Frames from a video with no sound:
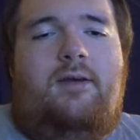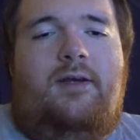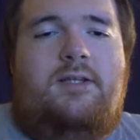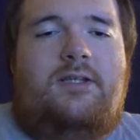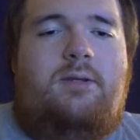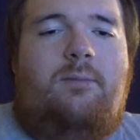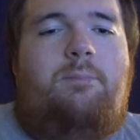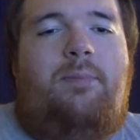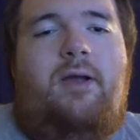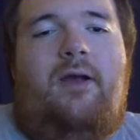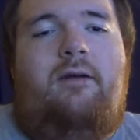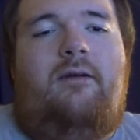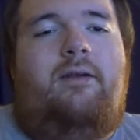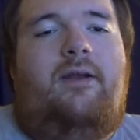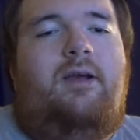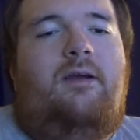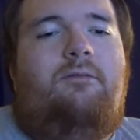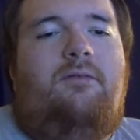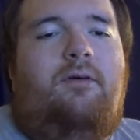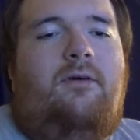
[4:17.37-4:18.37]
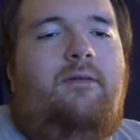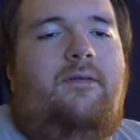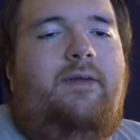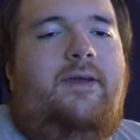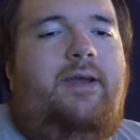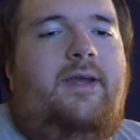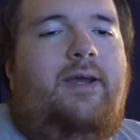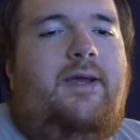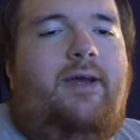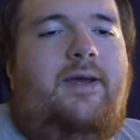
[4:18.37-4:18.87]
It's a parody of all
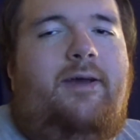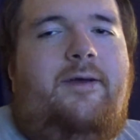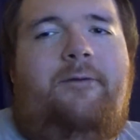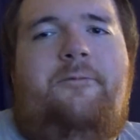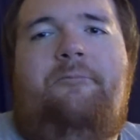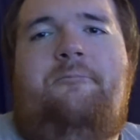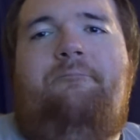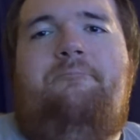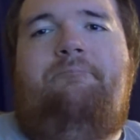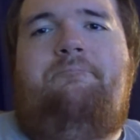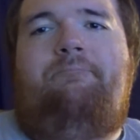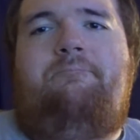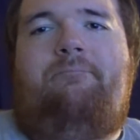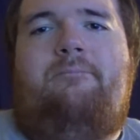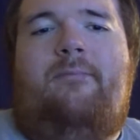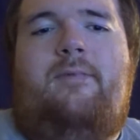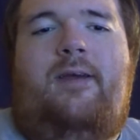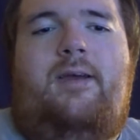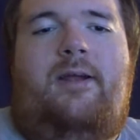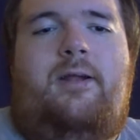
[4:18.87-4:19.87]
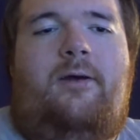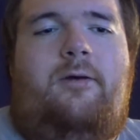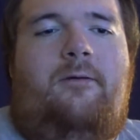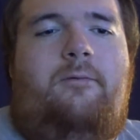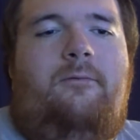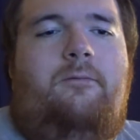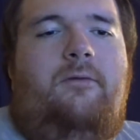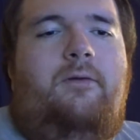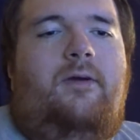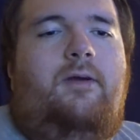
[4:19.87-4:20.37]
the, uh, you know,